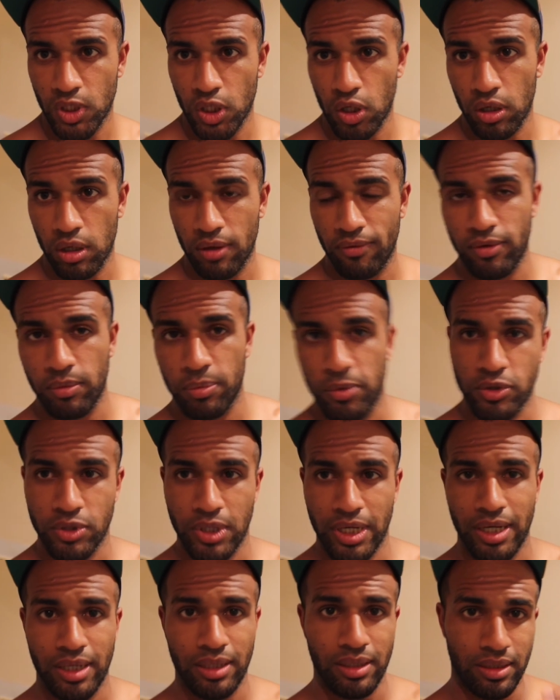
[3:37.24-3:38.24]
Oh, I got football
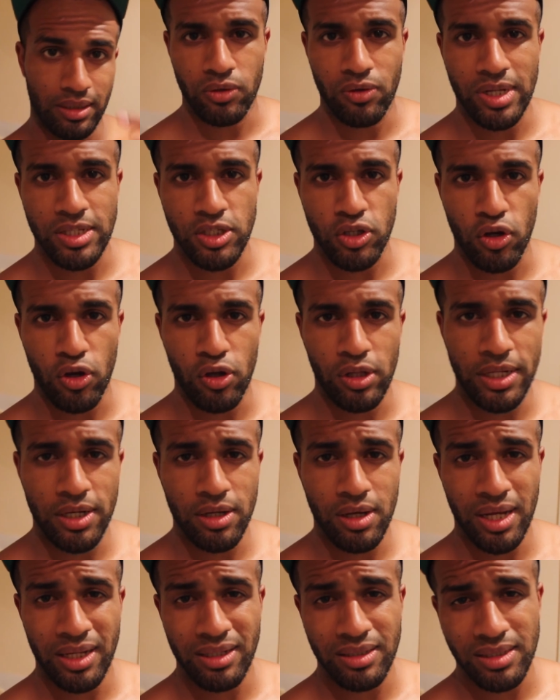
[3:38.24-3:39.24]
training. Alright, so early
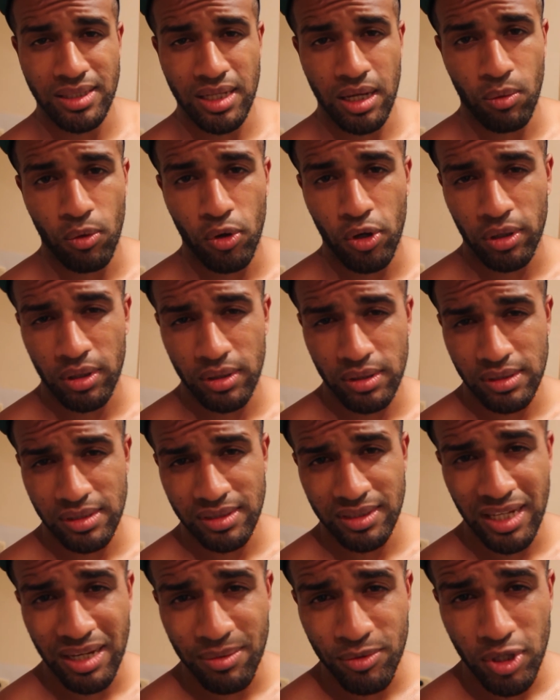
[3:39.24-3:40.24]
night, start work,
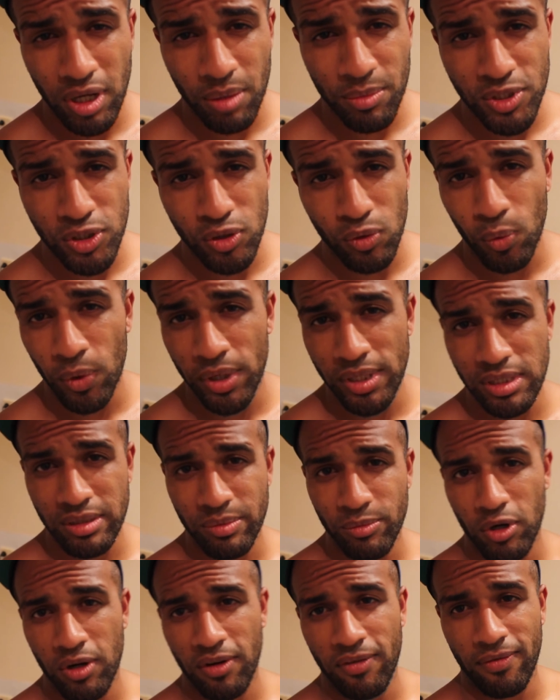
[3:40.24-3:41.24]
same time as always
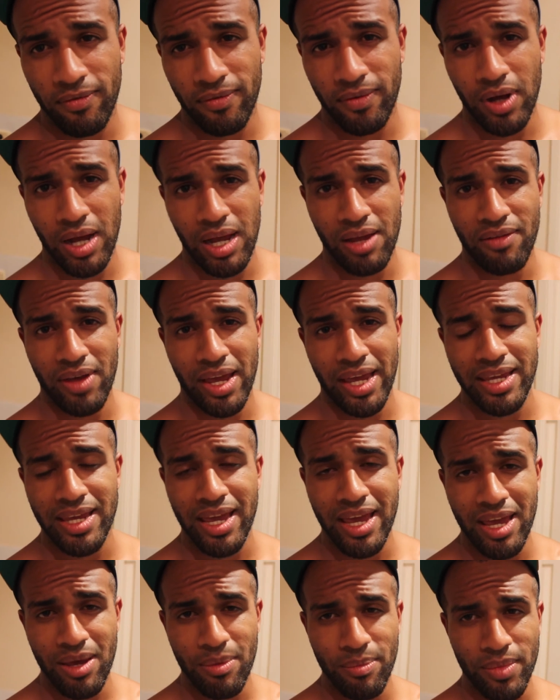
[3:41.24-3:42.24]
tomorrow, 5
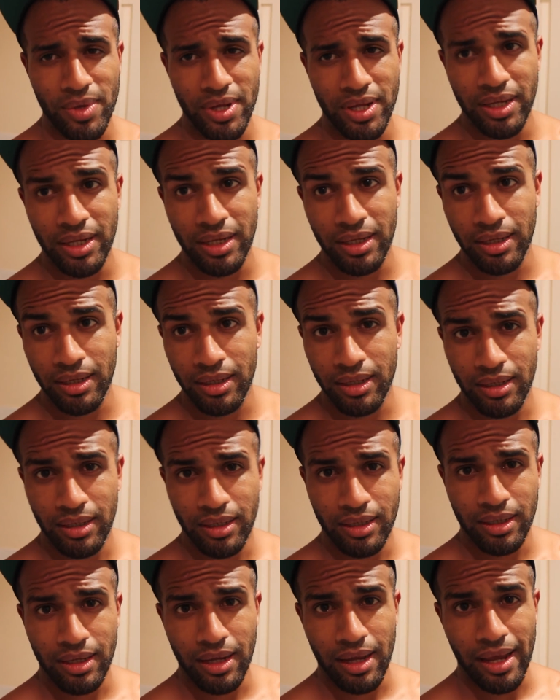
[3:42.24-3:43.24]
a.m.
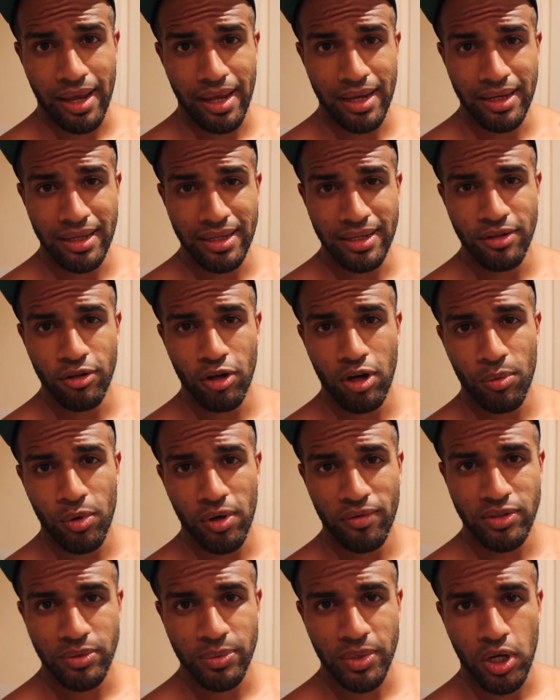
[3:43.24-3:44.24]
And I'm
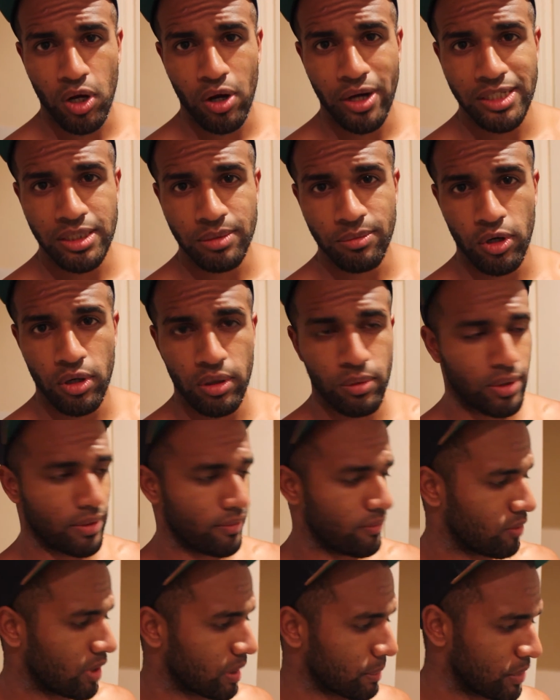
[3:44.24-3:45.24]
off to Mackay tomorrow. We
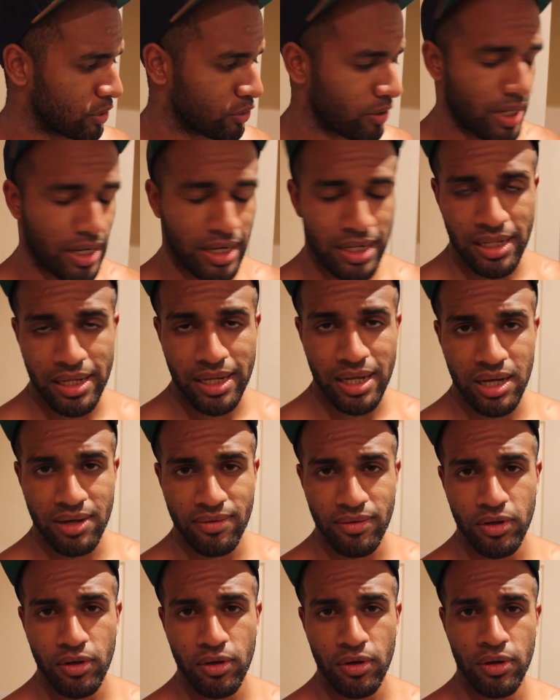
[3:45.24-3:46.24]
have rugby training in the
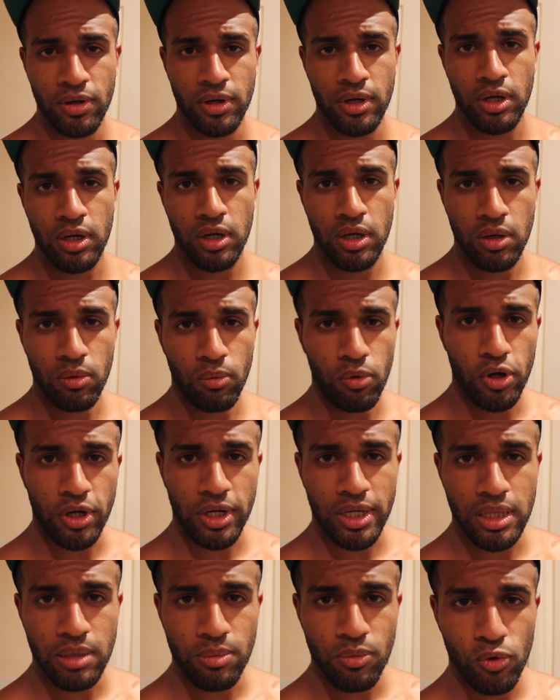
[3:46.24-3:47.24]
Arvo,
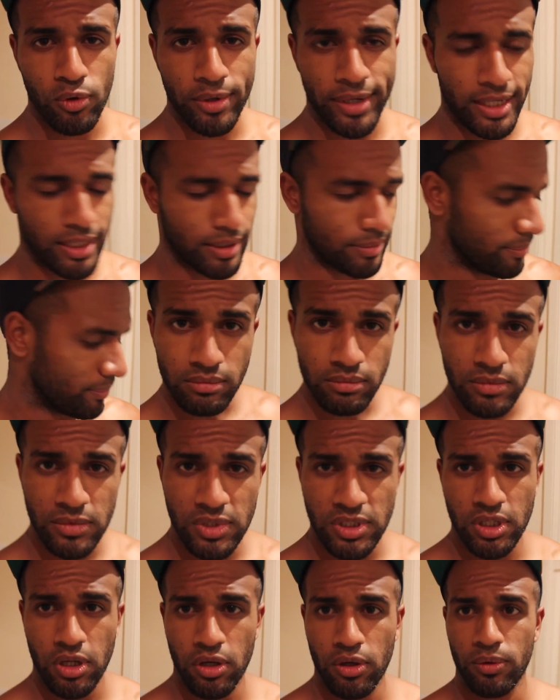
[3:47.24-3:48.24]
work in the morning,
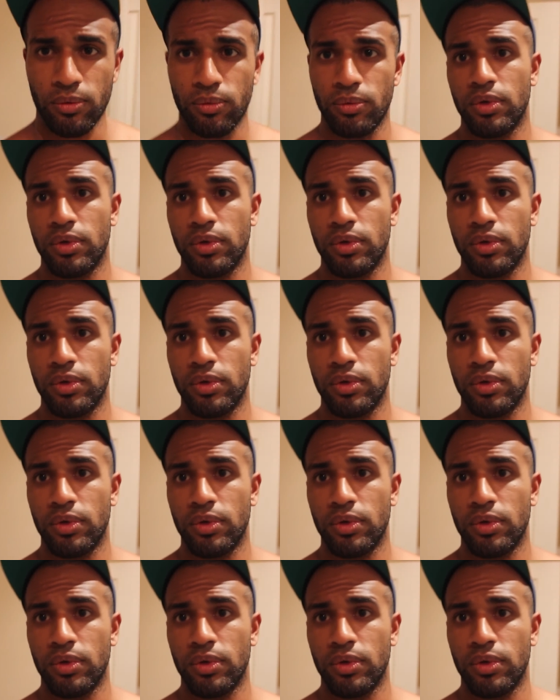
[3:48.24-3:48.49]
so